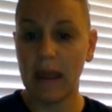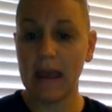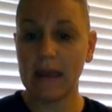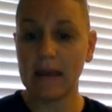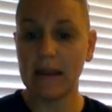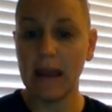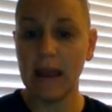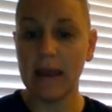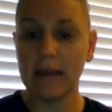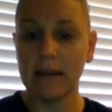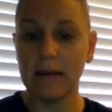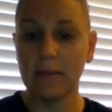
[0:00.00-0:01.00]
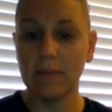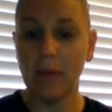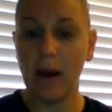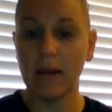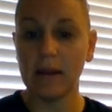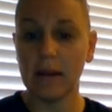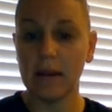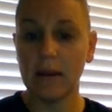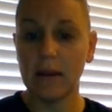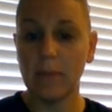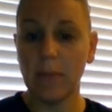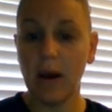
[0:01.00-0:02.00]
Head, body,
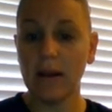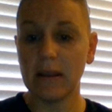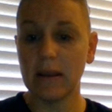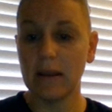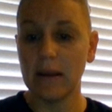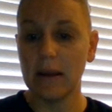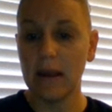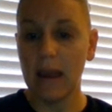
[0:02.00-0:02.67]
body,